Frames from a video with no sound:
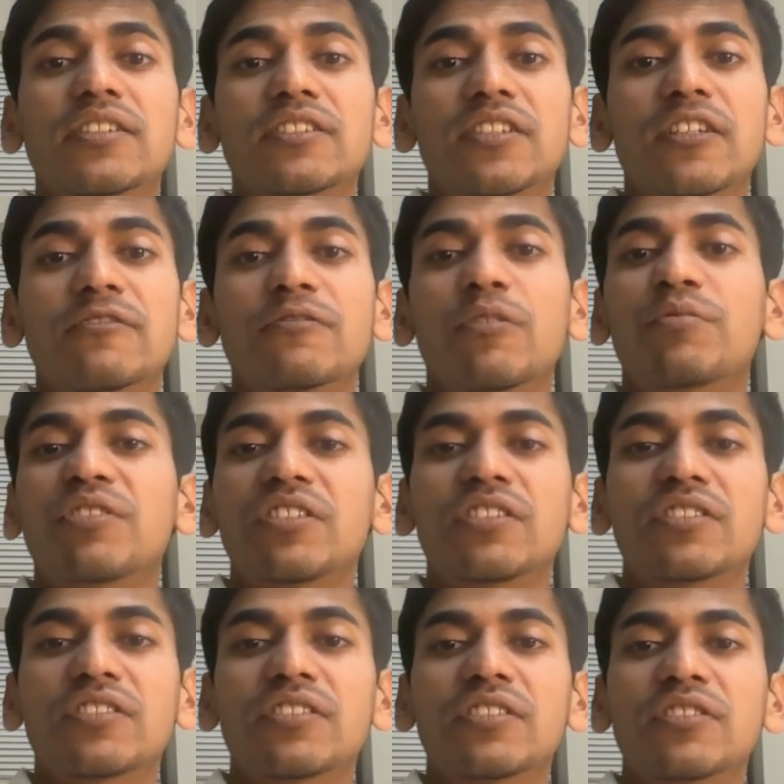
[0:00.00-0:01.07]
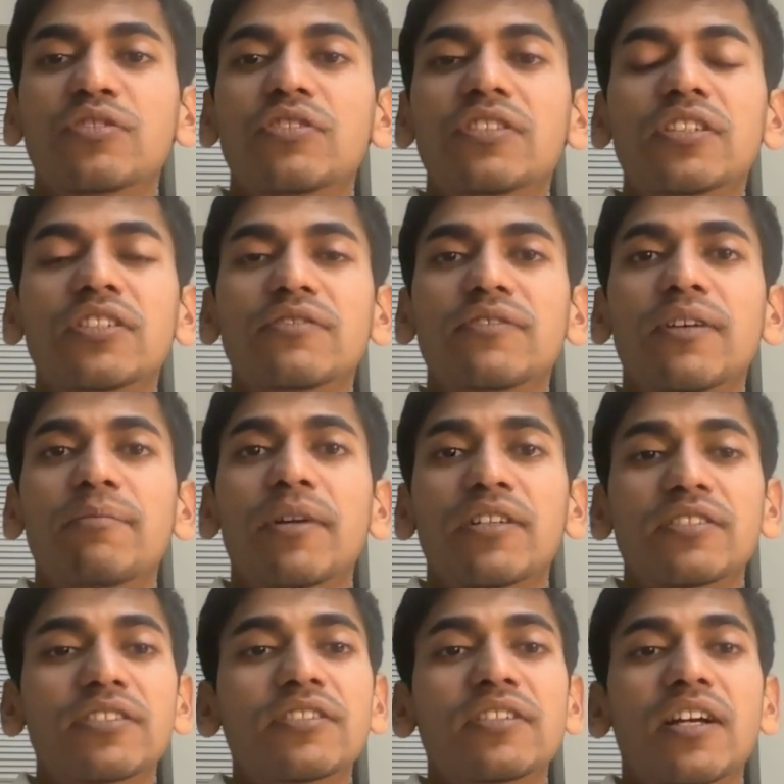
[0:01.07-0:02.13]
it's transforming industries. So here's why
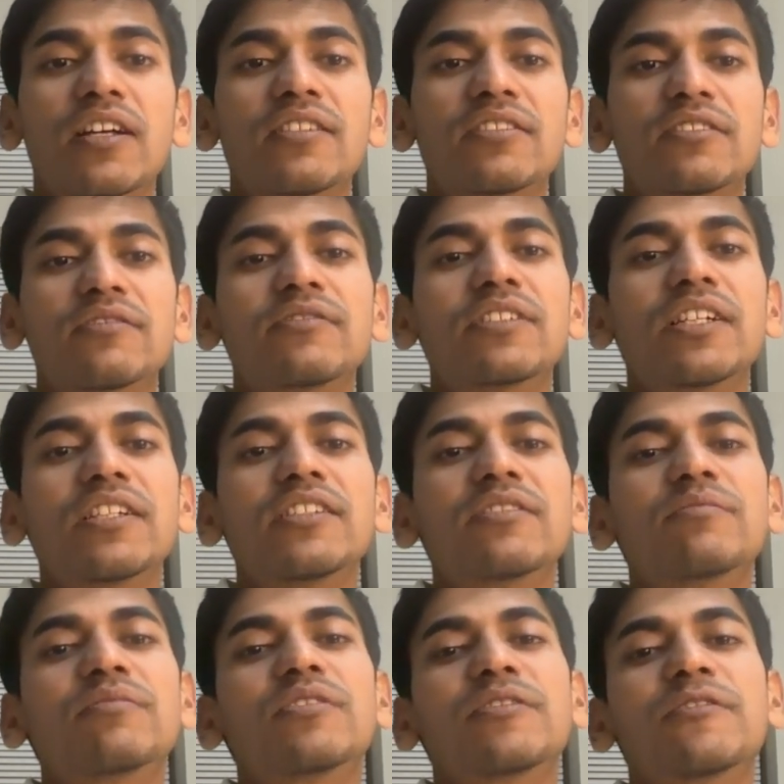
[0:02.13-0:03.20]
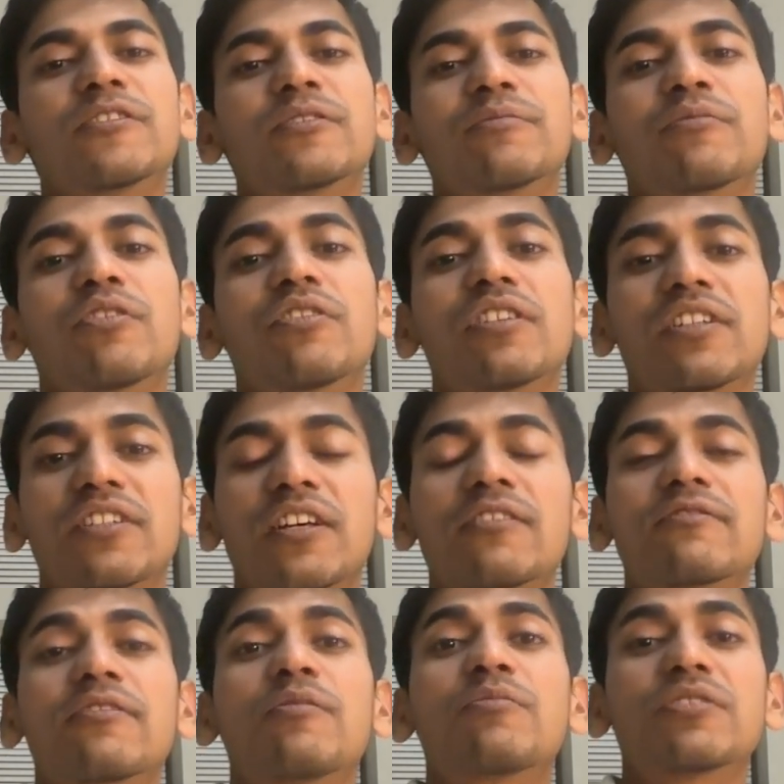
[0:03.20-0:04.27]
mastering GANs, VAEs, diffusion models, and
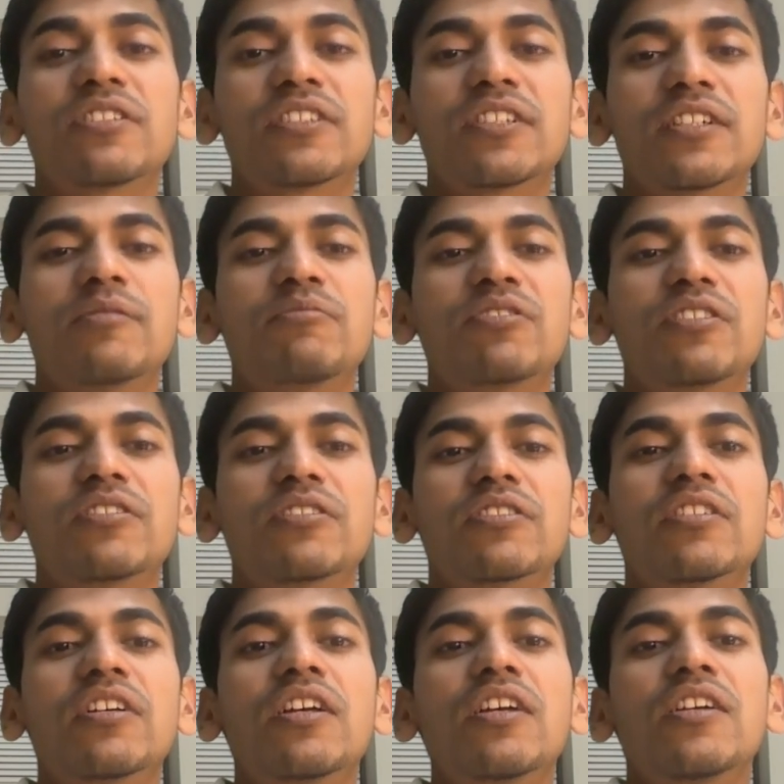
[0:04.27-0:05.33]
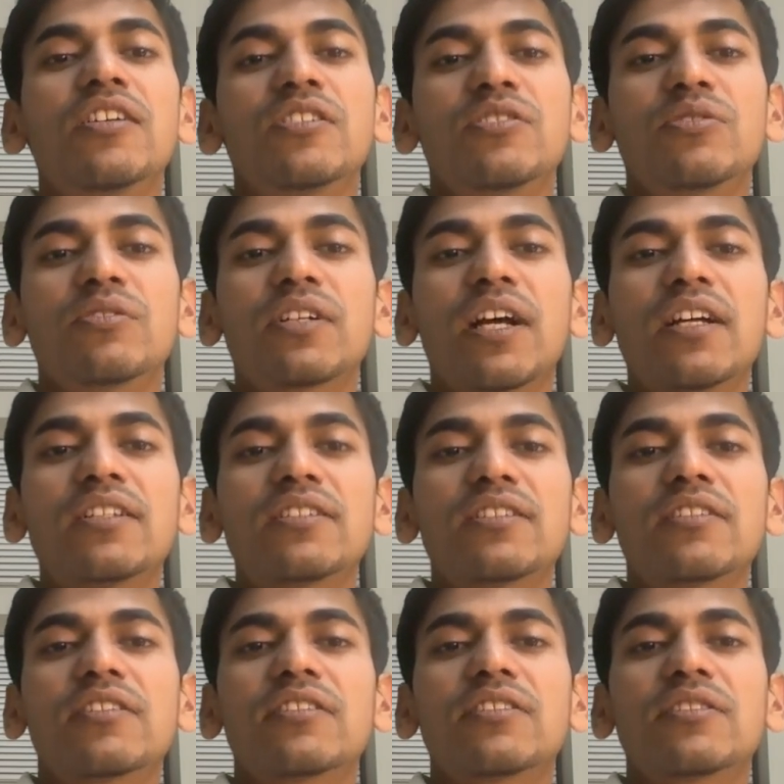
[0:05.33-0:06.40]
transformers is a game changer. So GANs
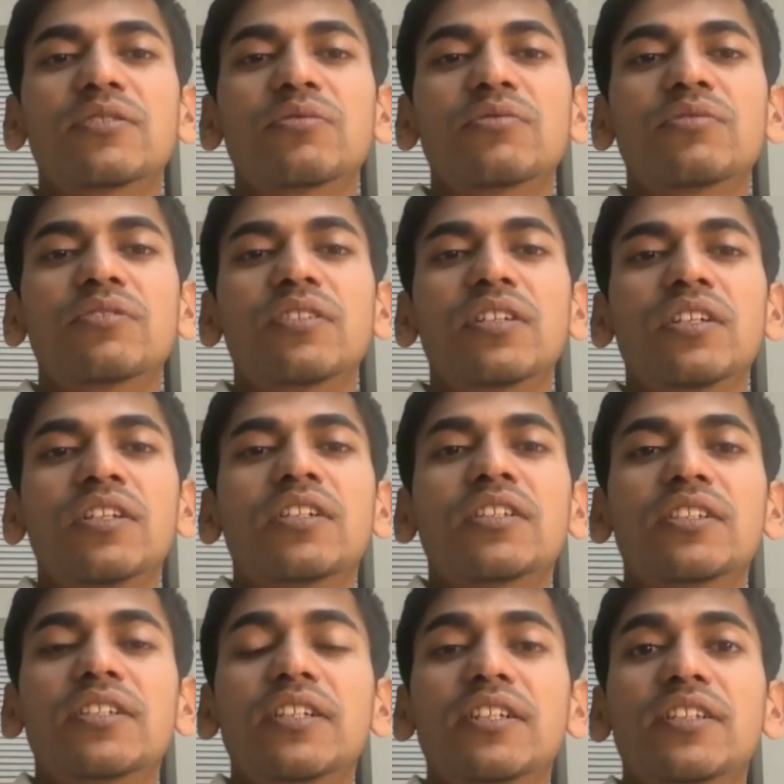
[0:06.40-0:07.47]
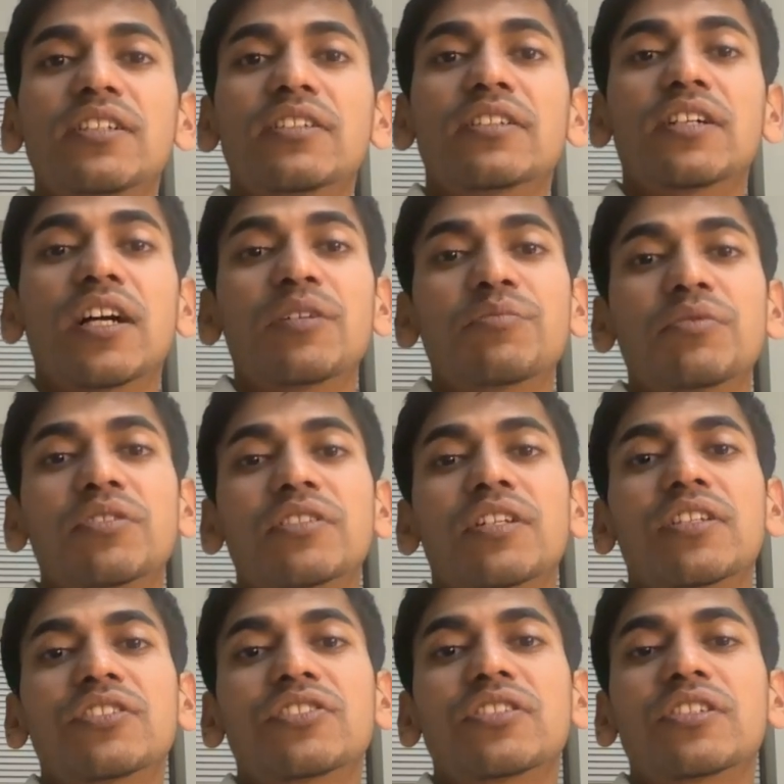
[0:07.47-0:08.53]
learn to create
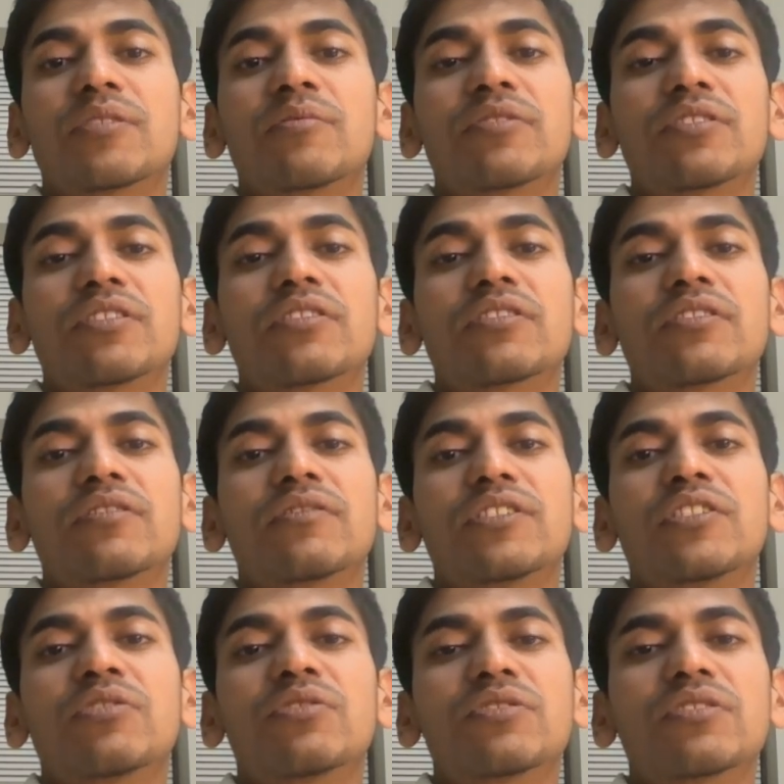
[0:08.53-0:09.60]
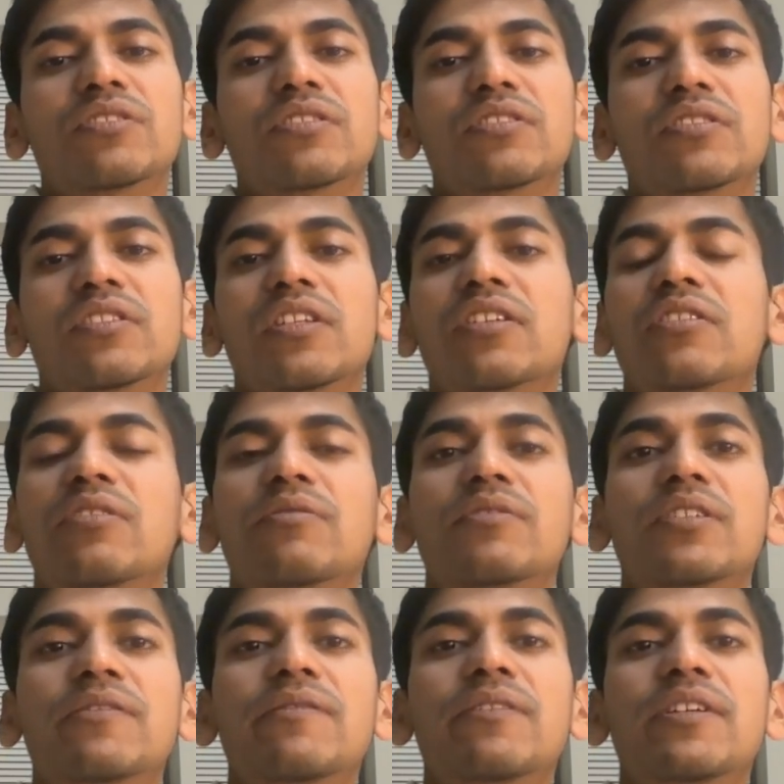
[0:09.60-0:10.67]
hyper-realistic images and videos. Think of
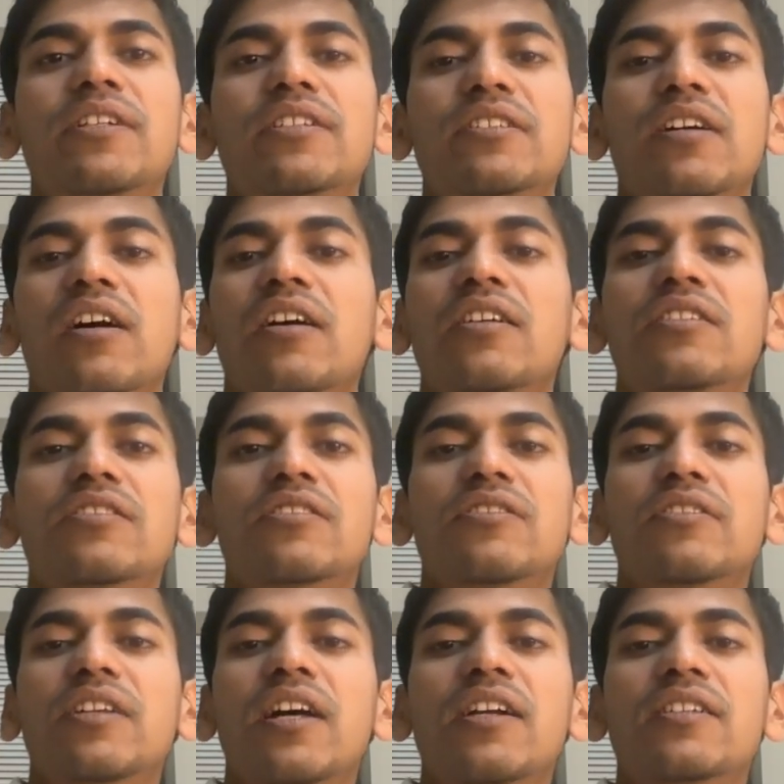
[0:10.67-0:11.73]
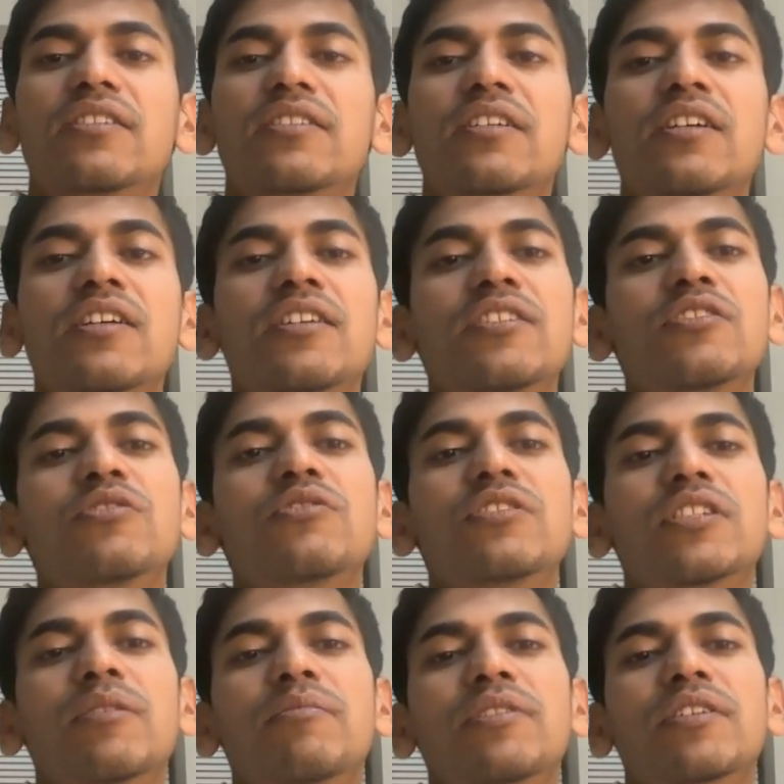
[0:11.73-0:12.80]
deepfakes, art, or ads. Use
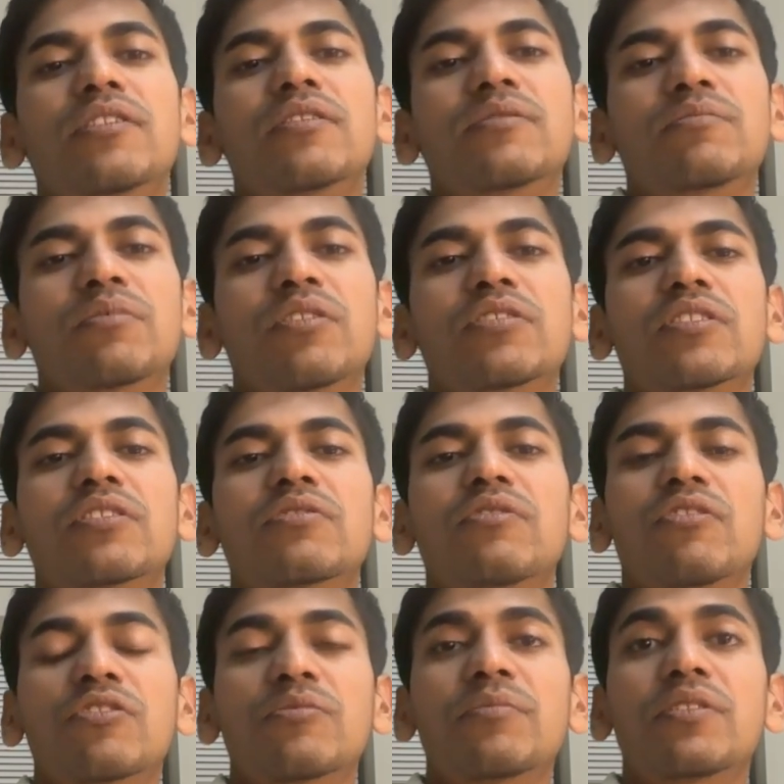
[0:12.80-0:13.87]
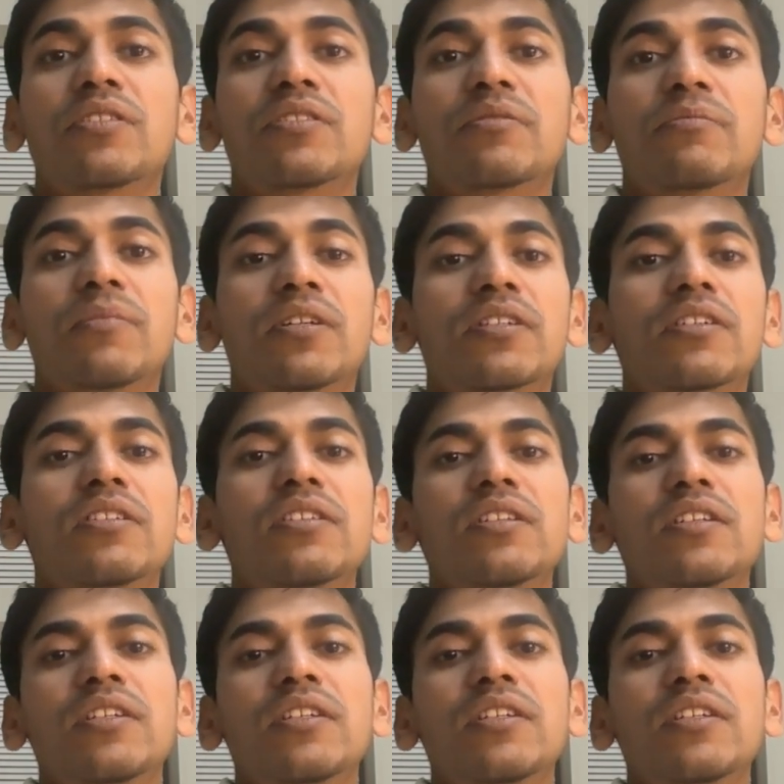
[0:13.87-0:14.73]
them in a project to augment medical